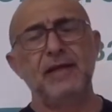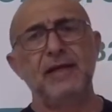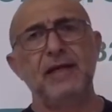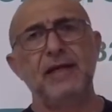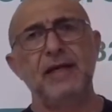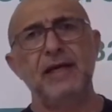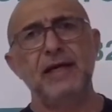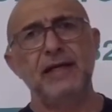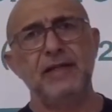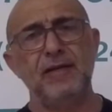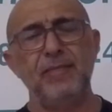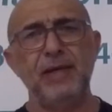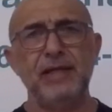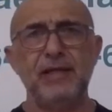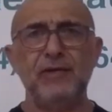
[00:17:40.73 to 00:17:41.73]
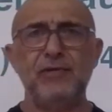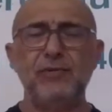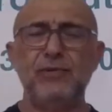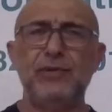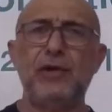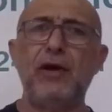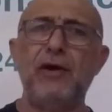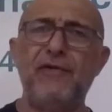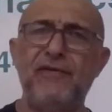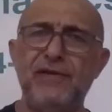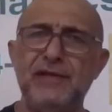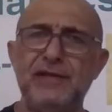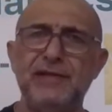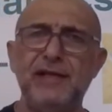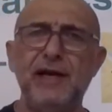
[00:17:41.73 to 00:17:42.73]
to make the two
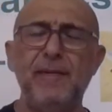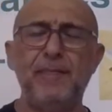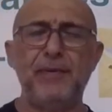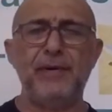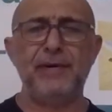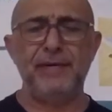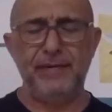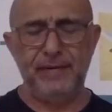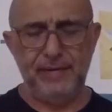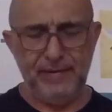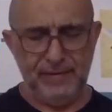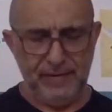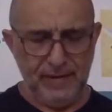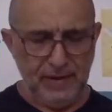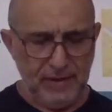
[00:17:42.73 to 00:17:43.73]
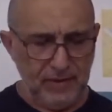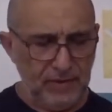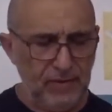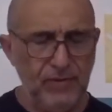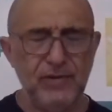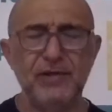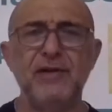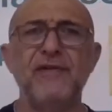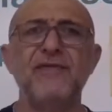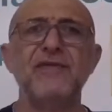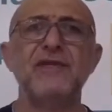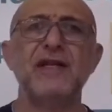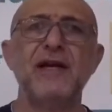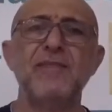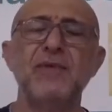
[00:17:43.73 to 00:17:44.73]
surfaces, the upper and lower surface,
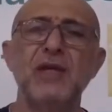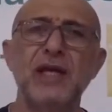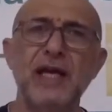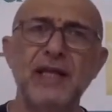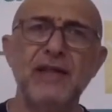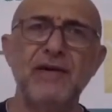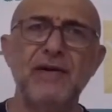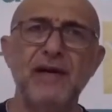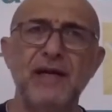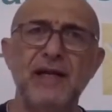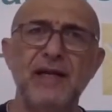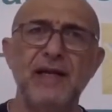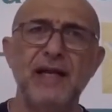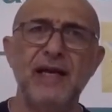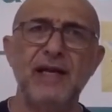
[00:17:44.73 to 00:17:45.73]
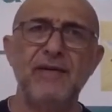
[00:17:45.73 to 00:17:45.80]
come together and